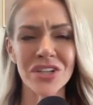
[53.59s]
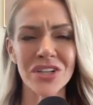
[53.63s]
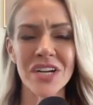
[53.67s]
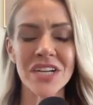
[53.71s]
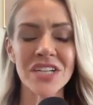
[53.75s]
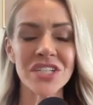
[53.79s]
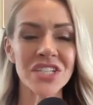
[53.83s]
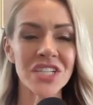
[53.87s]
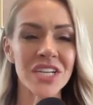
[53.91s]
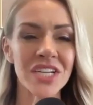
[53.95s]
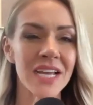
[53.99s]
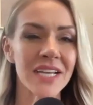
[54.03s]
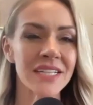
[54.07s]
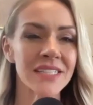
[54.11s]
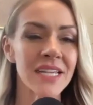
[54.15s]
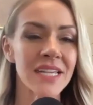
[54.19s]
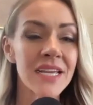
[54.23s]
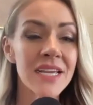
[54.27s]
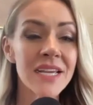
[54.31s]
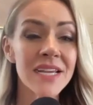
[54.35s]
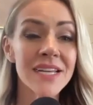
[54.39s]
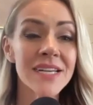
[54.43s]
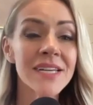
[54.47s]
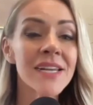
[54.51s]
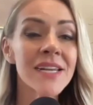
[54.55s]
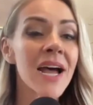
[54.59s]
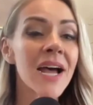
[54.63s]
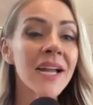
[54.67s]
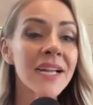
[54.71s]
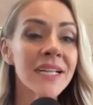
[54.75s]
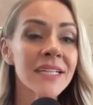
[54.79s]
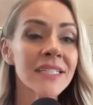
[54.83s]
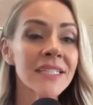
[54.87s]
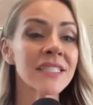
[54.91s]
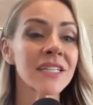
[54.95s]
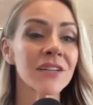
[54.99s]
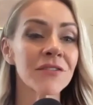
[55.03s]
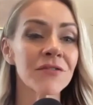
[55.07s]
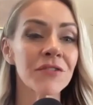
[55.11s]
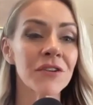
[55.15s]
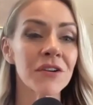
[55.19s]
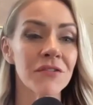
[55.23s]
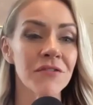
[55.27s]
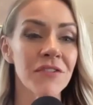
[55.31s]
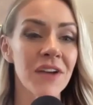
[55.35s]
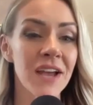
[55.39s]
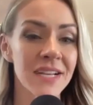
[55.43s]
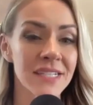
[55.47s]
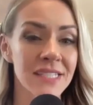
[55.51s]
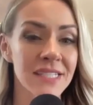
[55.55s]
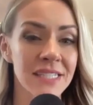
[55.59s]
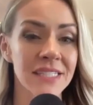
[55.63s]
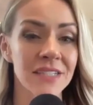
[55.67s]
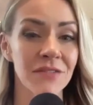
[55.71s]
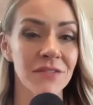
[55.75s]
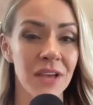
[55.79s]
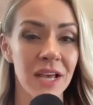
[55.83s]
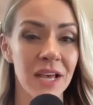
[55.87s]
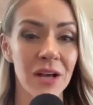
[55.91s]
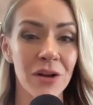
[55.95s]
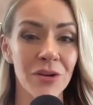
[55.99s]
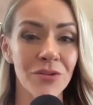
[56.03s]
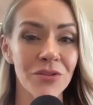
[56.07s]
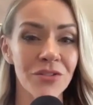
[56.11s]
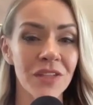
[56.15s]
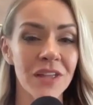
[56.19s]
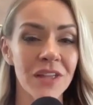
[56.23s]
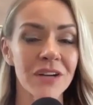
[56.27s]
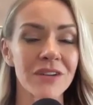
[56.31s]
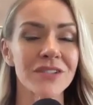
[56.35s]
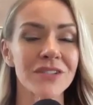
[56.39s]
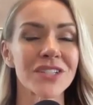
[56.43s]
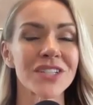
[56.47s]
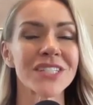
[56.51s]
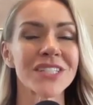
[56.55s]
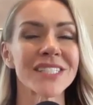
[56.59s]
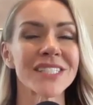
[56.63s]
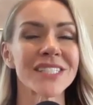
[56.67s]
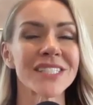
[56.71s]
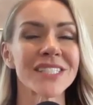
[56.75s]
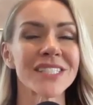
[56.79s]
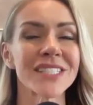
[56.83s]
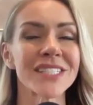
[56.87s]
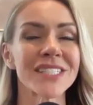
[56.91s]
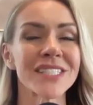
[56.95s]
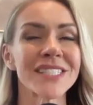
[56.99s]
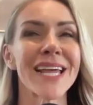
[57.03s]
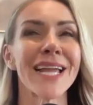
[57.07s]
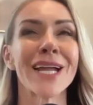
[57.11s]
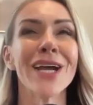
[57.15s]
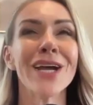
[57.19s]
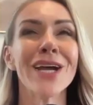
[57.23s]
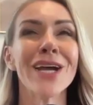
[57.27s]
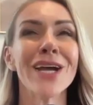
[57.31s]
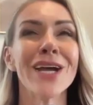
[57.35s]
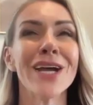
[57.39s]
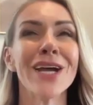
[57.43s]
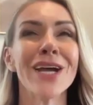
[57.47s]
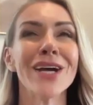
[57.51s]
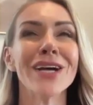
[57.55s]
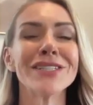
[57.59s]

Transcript: And she has nine different facets of health that are just like,